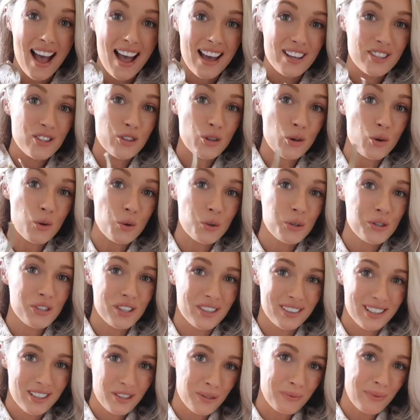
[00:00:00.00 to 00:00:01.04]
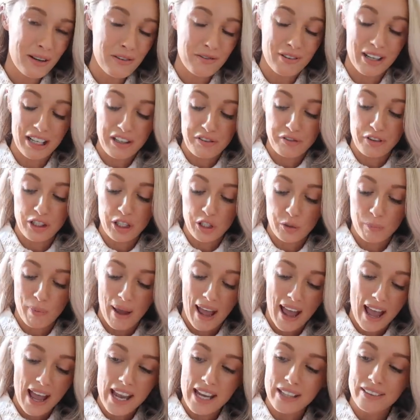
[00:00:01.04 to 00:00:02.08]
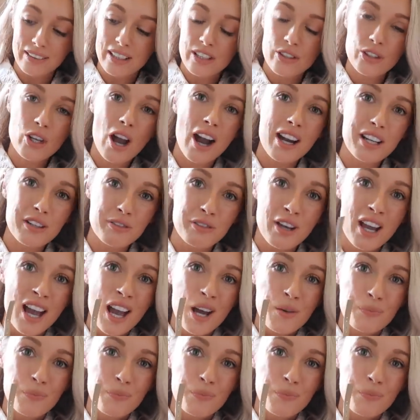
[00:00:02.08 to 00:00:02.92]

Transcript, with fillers: and also this is my very first pair in this kind of